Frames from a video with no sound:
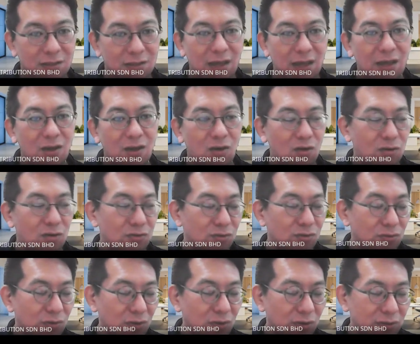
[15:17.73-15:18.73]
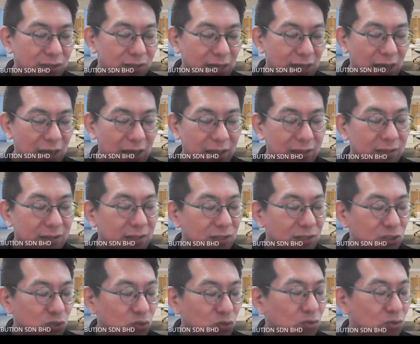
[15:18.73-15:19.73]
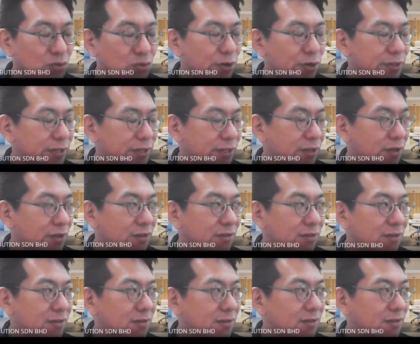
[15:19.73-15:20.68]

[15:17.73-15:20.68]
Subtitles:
Okay, or you only can issue credit note.